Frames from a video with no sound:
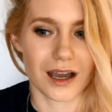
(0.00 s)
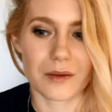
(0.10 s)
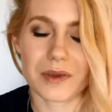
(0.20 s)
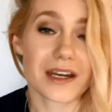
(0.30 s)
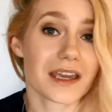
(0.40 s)
I
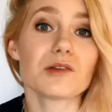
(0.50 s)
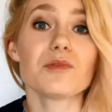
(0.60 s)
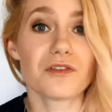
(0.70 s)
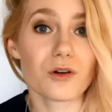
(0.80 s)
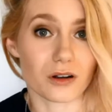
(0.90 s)
mean I had
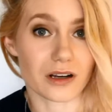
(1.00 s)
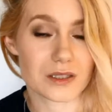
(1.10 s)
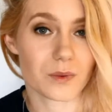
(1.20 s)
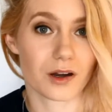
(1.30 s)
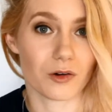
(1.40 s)
before
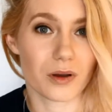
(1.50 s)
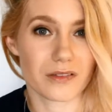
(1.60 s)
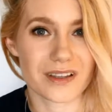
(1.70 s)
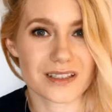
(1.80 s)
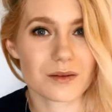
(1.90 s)
as well but
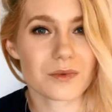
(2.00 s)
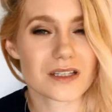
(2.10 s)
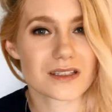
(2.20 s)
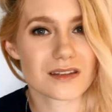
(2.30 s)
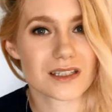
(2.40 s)
for some
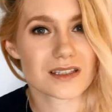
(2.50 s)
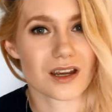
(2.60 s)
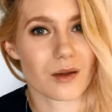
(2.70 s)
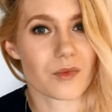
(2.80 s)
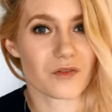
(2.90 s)
reason this
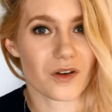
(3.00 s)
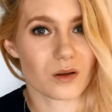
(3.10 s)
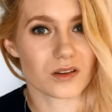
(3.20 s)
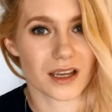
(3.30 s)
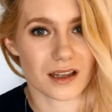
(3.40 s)
time it
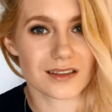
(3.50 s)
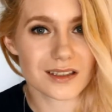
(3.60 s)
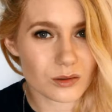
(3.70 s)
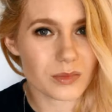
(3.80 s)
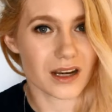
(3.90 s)
felt like a
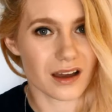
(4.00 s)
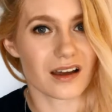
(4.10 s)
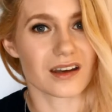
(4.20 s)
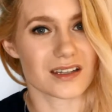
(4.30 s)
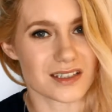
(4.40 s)
little bit
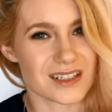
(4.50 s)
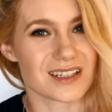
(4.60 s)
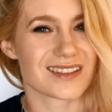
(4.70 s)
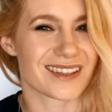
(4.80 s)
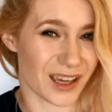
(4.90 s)
harder to
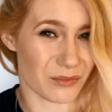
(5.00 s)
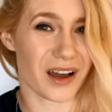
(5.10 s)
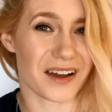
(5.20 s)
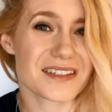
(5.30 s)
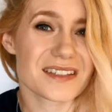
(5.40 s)
just get
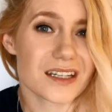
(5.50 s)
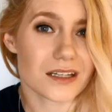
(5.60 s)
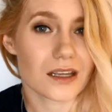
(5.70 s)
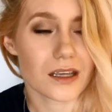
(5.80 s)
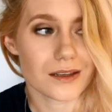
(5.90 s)
past it
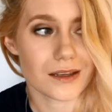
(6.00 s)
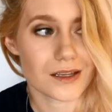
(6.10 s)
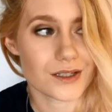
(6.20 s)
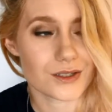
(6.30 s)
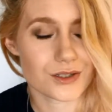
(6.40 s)

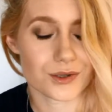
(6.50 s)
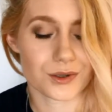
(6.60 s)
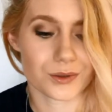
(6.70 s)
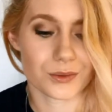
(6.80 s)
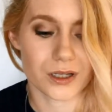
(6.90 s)

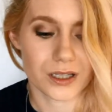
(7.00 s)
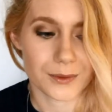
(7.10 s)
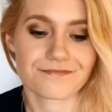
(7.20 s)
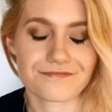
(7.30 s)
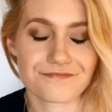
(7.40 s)
so
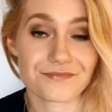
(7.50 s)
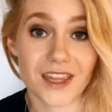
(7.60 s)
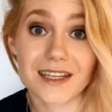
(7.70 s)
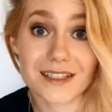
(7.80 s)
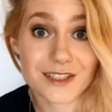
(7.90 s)

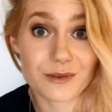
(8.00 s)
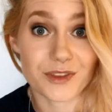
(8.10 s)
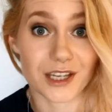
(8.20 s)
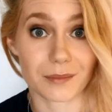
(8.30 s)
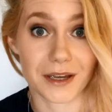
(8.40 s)
I did
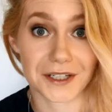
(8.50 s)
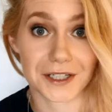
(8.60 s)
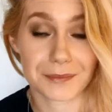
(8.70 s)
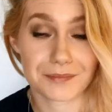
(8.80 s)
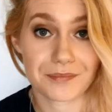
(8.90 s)
something about
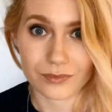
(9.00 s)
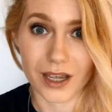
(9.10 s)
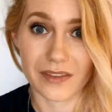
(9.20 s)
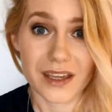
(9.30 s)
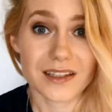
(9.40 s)
it
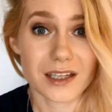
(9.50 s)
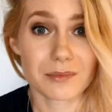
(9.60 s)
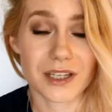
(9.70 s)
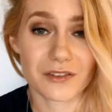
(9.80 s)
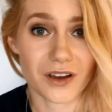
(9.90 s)
and that led
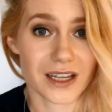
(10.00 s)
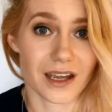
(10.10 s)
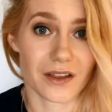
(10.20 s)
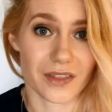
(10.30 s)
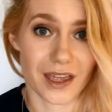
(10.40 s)
me to find
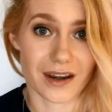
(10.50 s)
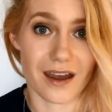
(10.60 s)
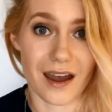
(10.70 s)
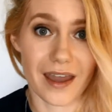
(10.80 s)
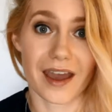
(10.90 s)
out that
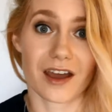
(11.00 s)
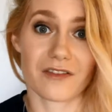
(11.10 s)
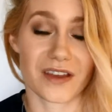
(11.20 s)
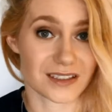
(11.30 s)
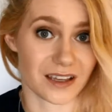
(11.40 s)
I
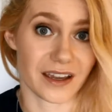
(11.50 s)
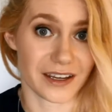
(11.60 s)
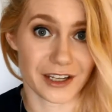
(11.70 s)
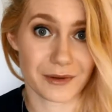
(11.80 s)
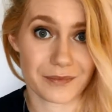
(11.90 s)
have
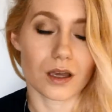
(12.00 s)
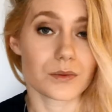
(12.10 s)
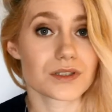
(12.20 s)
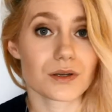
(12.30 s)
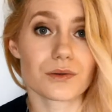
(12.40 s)
anxiety. I
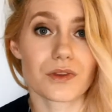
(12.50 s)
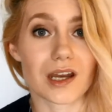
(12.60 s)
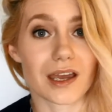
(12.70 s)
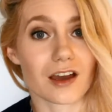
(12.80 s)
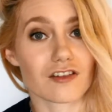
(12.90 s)
was told that
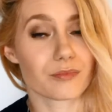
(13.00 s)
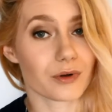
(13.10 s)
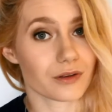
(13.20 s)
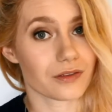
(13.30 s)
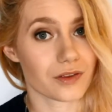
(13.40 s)
I have
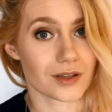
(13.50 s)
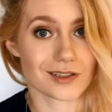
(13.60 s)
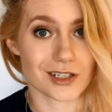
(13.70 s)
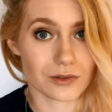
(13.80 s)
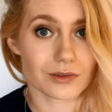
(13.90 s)
both
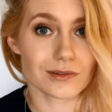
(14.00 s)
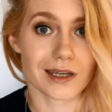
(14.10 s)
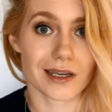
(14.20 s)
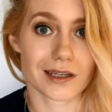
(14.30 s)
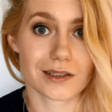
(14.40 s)
general
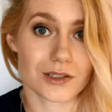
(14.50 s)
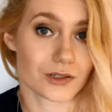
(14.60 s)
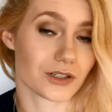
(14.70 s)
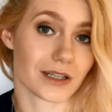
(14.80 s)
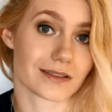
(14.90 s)
and
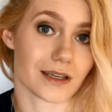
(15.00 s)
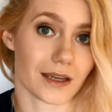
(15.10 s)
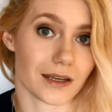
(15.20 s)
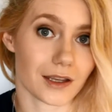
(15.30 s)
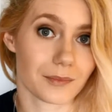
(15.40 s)
social
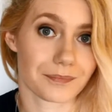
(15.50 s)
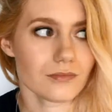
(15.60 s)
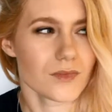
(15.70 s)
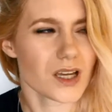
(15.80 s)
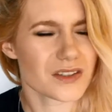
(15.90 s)
anxiety.
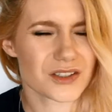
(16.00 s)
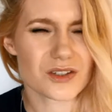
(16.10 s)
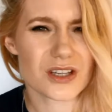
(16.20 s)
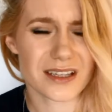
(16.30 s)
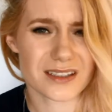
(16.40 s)
The
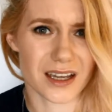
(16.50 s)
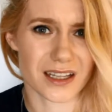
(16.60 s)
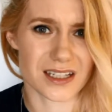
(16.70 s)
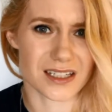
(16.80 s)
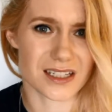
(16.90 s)
social
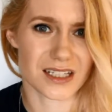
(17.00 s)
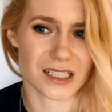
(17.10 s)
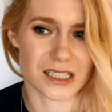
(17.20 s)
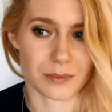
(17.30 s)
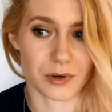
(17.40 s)
anxiety
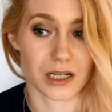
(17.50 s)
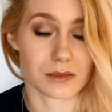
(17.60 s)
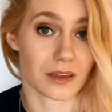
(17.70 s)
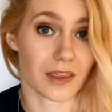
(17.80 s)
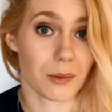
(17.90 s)
didn't surprise
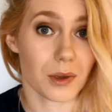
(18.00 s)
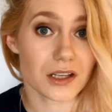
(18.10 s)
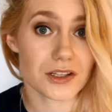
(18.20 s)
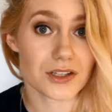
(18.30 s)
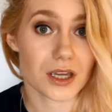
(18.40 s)
me that
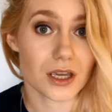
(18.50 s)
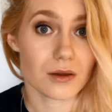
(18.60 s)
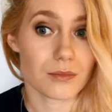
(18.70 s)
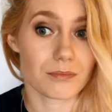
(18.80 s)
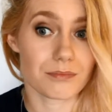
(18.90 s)
much,
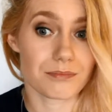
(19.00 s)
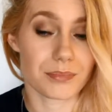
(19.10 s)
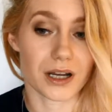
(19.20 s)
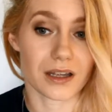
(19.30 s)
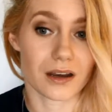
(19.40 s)

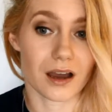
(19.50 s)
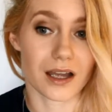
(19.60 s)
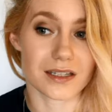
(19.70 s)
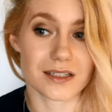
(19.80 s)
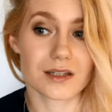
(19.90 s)
but
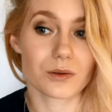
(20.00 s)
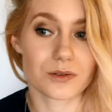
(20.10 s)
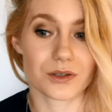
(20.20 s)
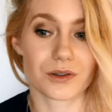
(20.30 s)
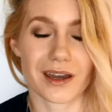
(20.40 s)
I did
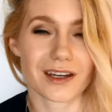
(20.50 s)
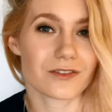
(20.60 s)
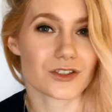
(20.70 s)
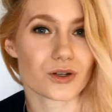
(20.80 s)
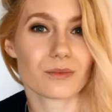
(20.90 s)
also kind of
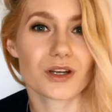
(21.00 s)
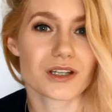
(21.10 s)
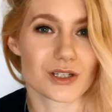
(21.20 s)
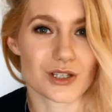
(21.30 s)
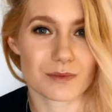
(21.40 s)
attribute
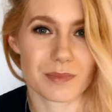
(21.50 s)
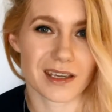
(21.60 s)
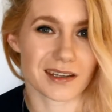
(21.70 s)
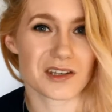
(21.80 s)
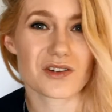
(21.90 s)
it to just
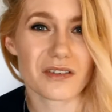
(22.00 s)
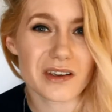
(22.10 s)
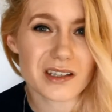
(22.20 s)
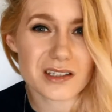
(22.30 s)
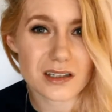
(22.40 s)
being an
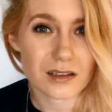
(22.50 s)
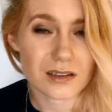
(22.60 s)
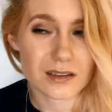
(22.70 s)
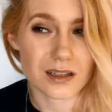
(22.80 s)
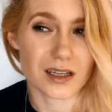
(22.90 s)
introvert.
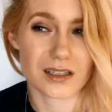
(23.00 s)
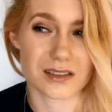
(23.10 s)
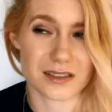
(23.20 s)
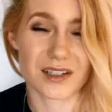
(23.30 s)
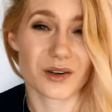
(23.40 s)
I
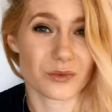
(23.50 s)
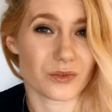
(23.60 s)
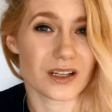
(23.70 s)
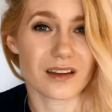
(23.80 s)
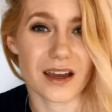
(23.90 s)
didn't
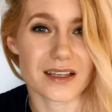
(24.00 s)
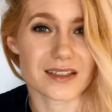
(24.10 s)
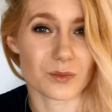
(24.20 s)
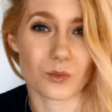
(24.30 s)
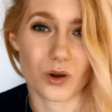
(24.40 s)
realize
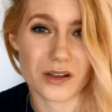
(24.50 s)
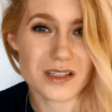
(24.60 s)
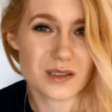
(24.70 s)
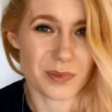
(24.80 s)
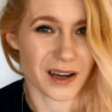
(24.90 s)
it
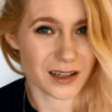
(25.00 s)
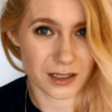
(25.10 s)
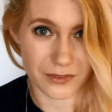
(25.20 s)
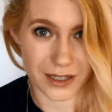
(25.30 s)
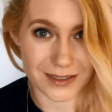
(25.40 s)
was part
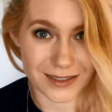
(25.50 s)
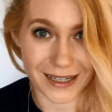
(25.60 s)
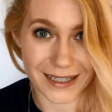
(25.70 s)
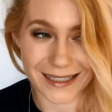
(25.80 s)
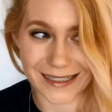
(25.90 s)
of
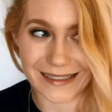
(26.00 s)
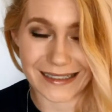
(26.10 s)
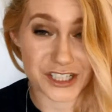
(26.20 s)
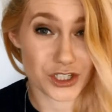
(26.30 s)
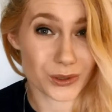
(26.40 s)
anxiety
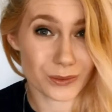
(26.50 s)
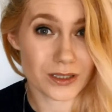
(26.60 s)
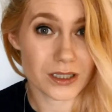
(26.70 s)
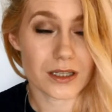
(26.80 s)
issue.